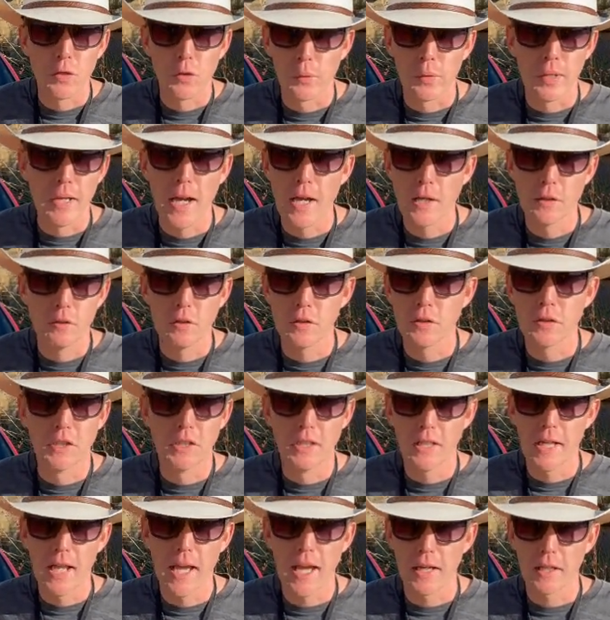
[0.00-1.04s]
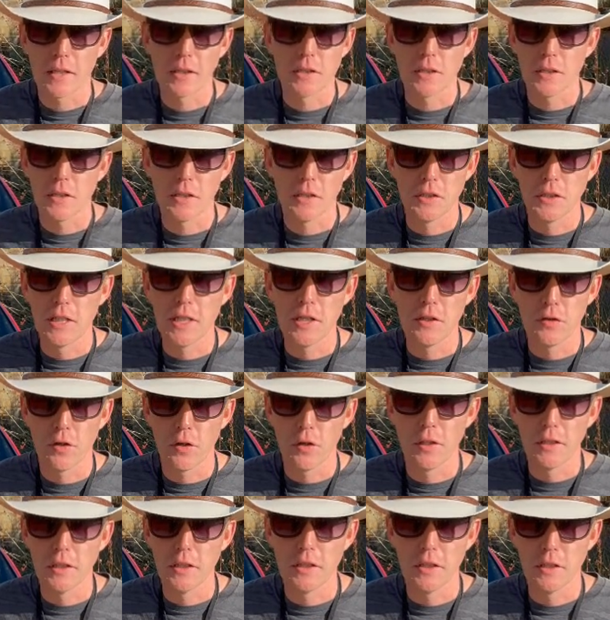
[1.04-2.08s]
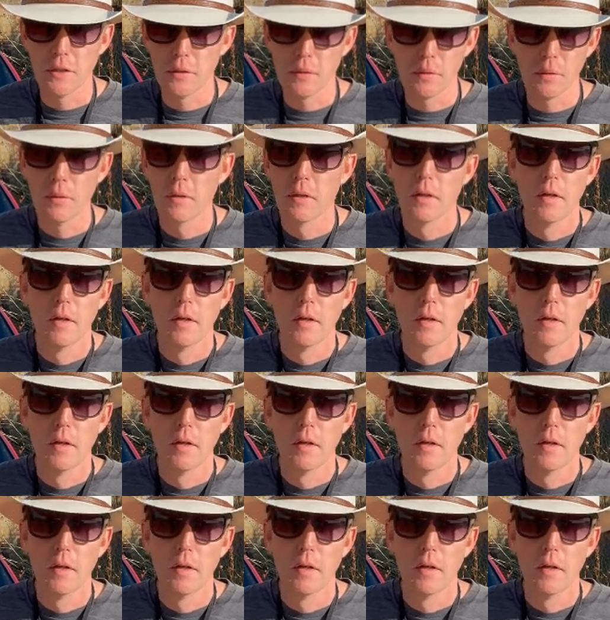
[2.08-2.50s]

300ZX Z32.